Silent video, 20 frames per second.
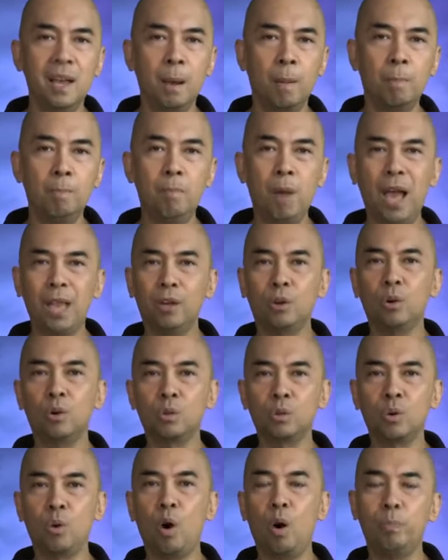
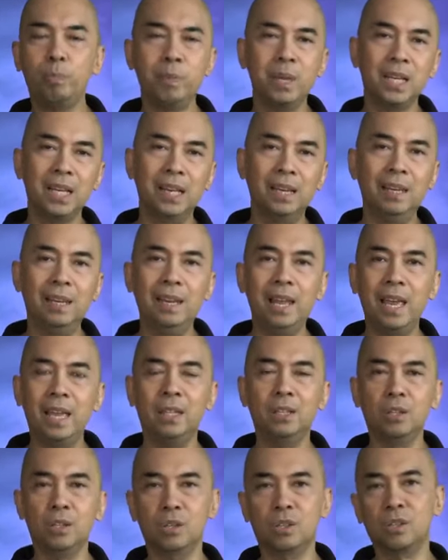microscopic
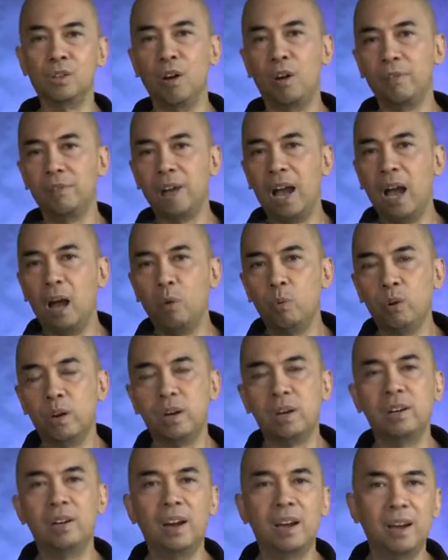lens of
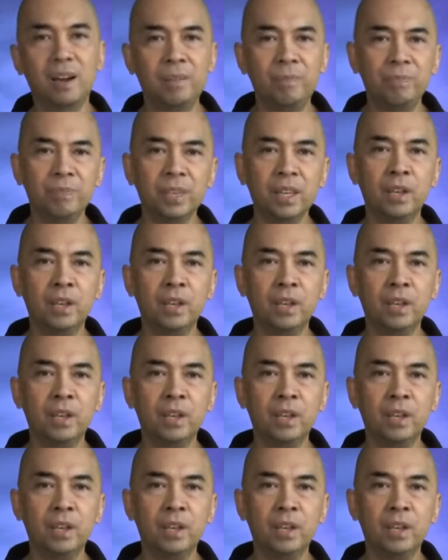our